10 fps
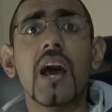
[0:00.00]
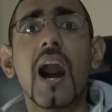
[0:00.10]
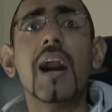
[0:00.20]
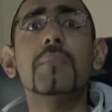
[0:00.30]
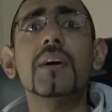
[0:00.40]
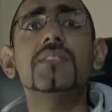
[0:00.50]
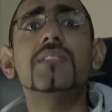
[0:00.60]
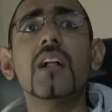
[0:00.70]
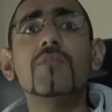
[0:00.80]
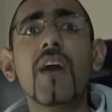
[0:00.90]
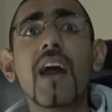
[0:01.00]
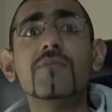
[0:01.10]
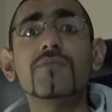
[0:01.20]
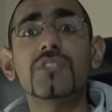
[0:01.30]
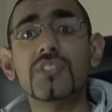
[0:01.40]
I myself
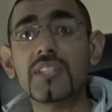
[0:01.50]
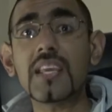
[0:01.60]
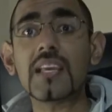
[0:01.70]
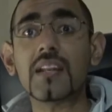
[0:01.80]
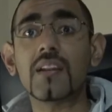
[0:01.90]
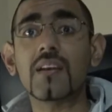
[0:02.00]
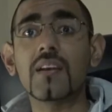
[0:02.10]
have seen